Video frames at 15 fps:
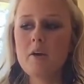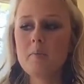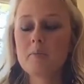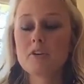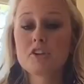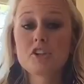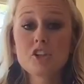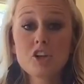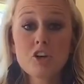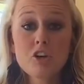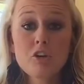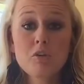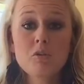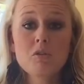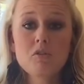
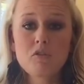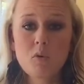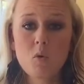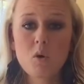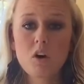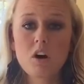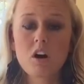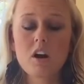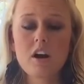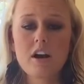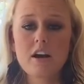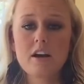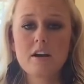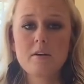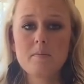pursue for
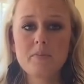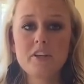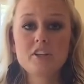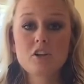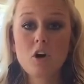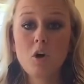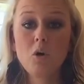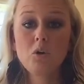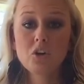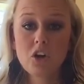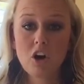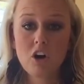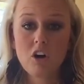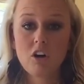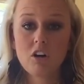these cold
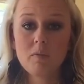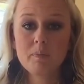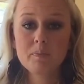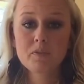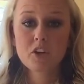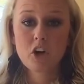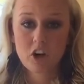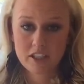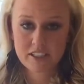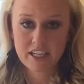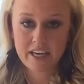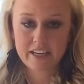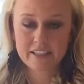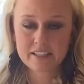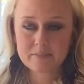call
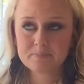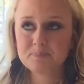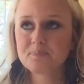contacts.